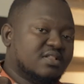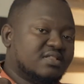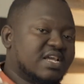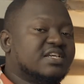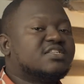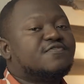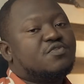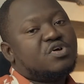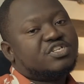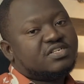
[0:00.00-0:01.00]
Thanks
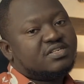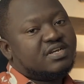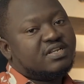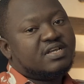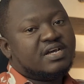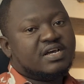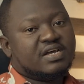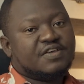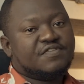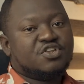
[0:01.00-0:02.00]
for watching, and
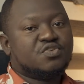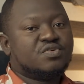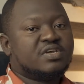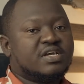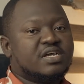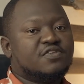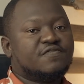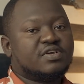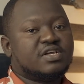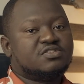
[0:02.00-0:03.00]
if you're new here, don't
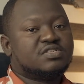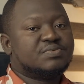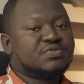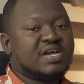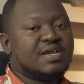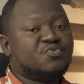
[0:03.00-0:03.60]
forget to subscribe.